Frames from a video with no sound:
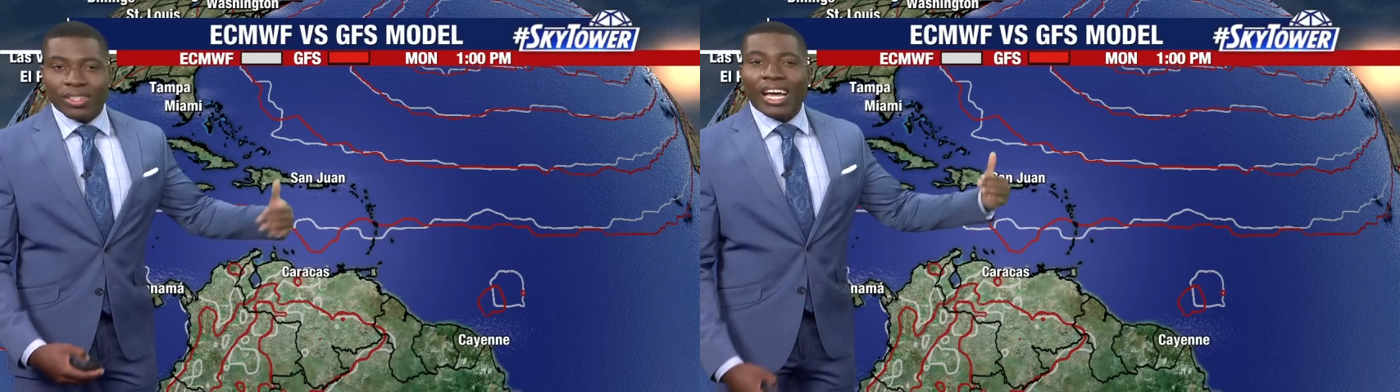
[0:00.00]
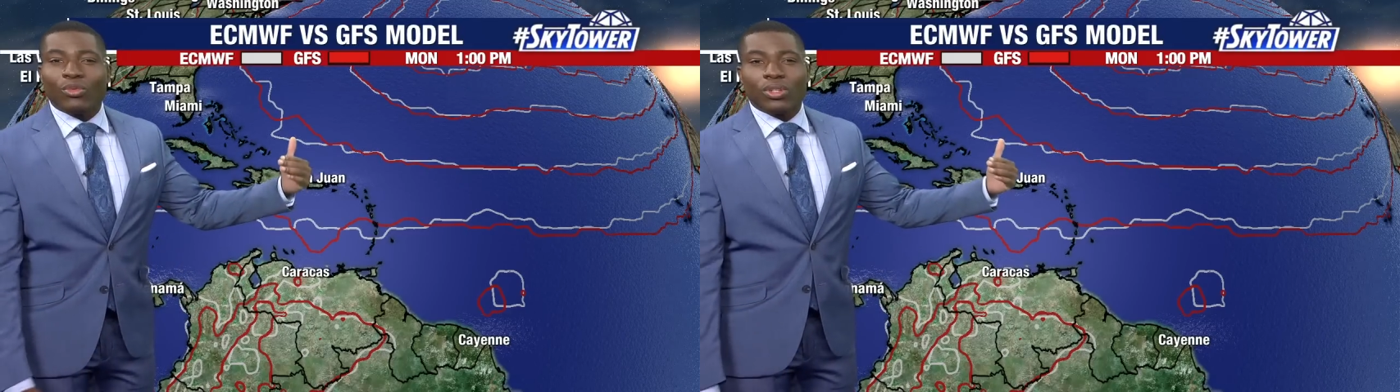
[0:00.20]

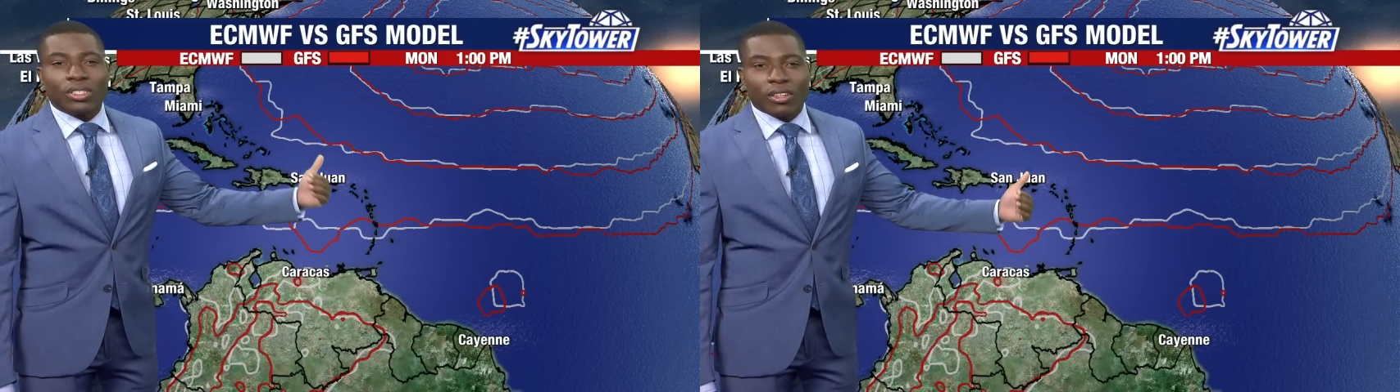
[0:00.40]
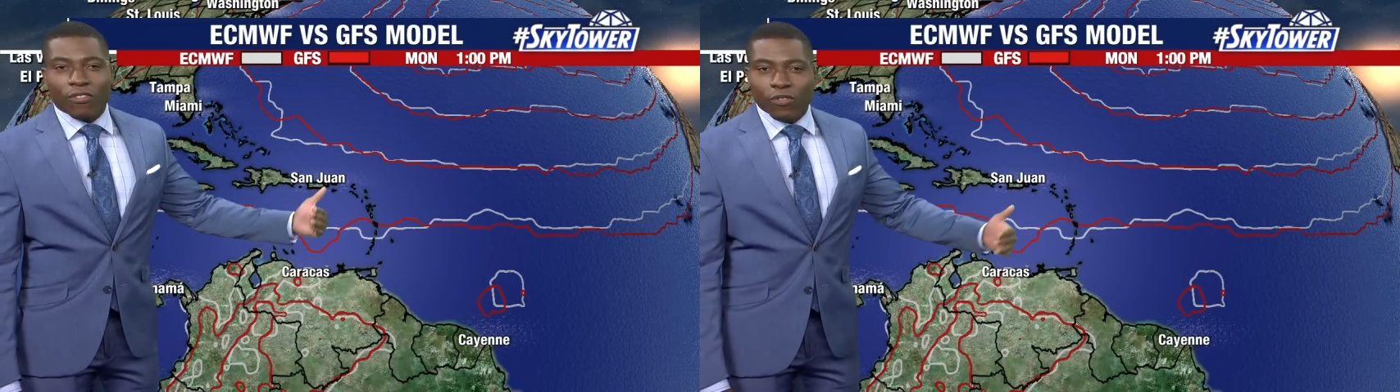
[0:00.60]
Not
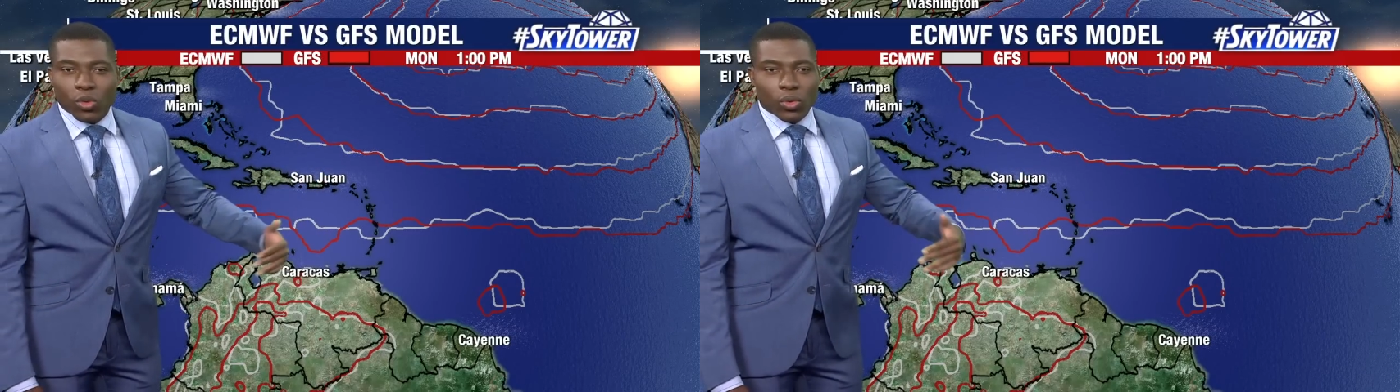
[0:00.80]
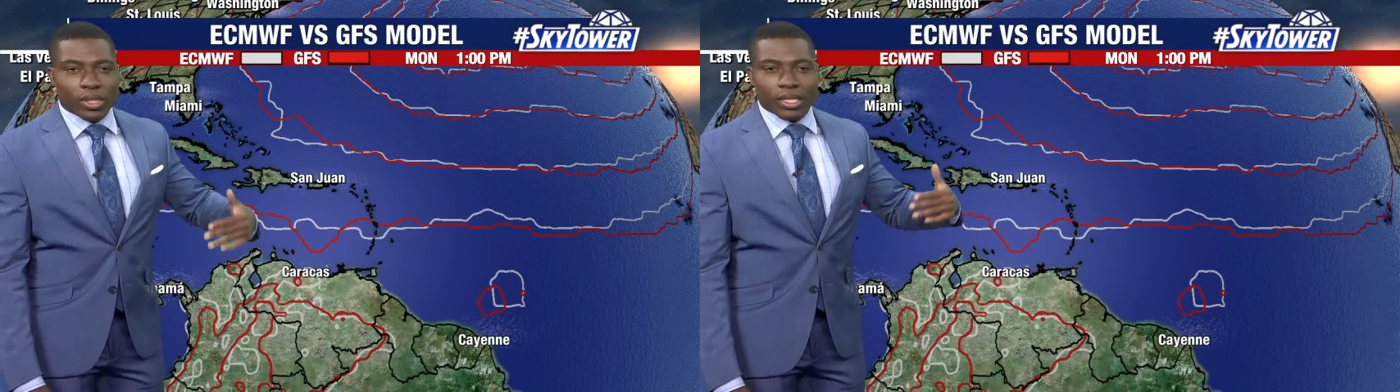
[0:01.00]
really a
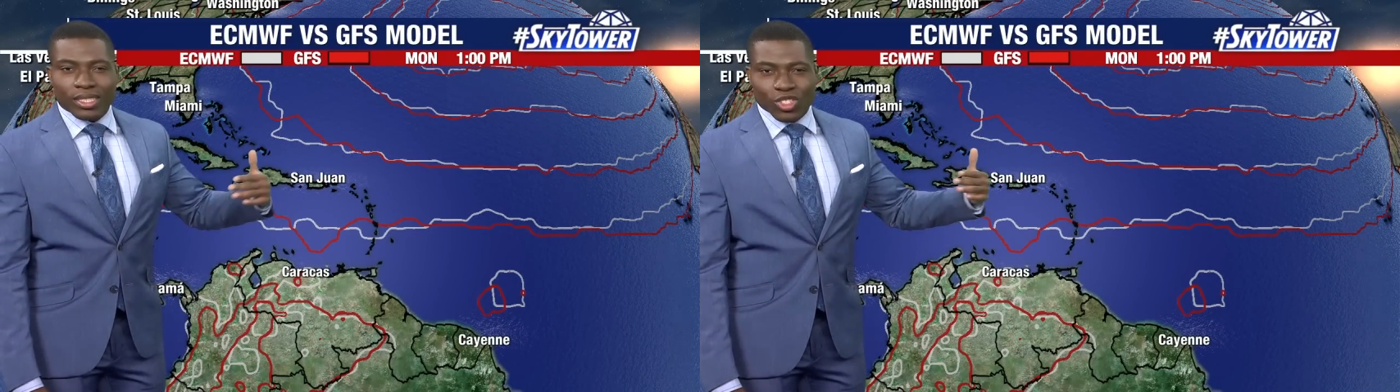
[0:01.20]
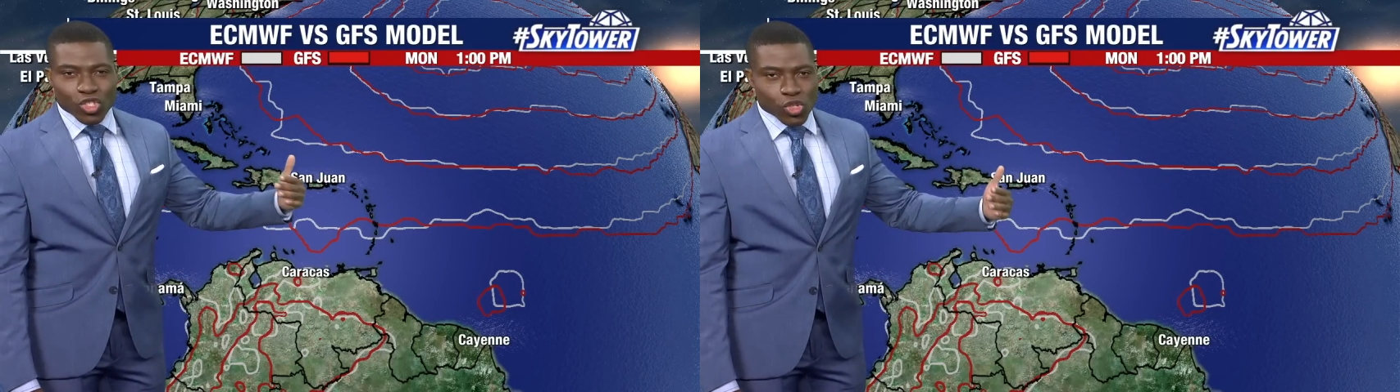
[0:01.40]
Florida
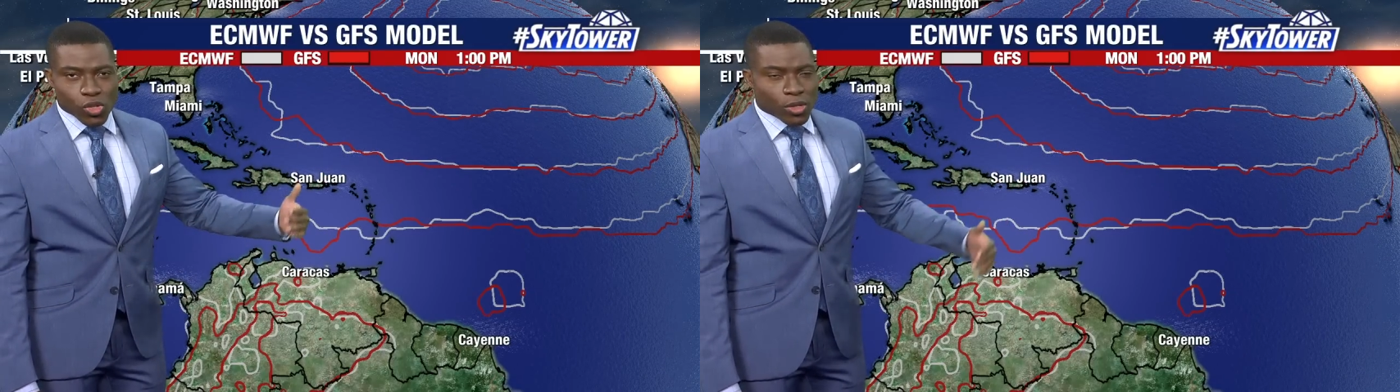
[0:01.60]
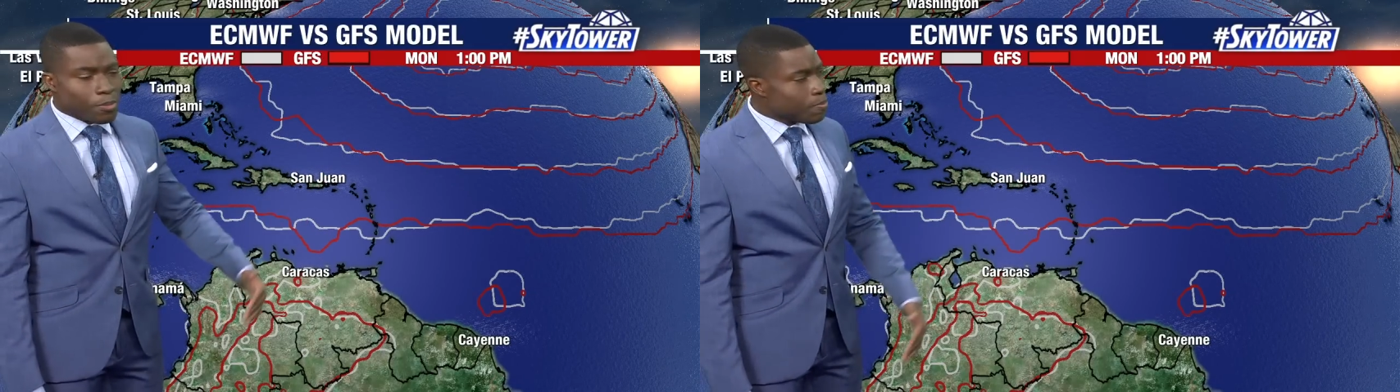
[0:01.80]

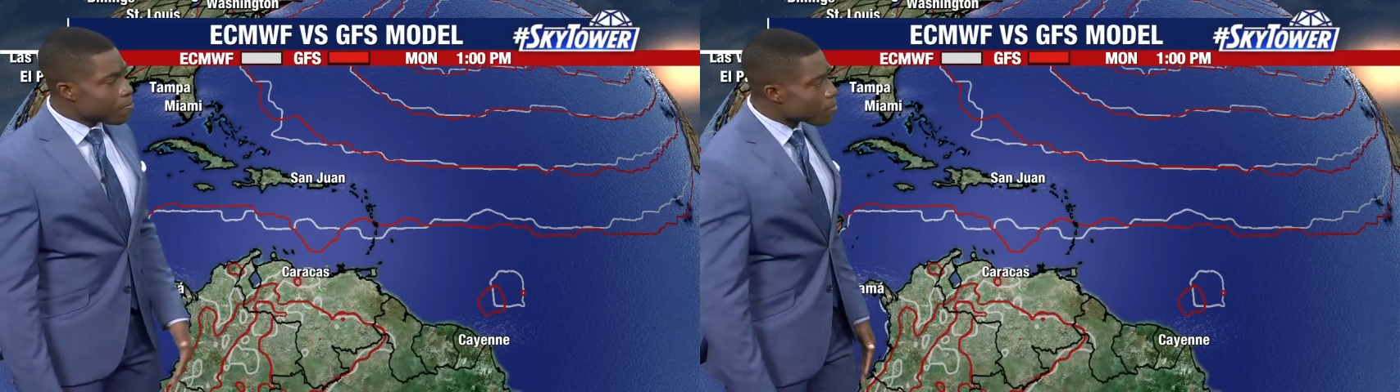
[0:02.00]
concern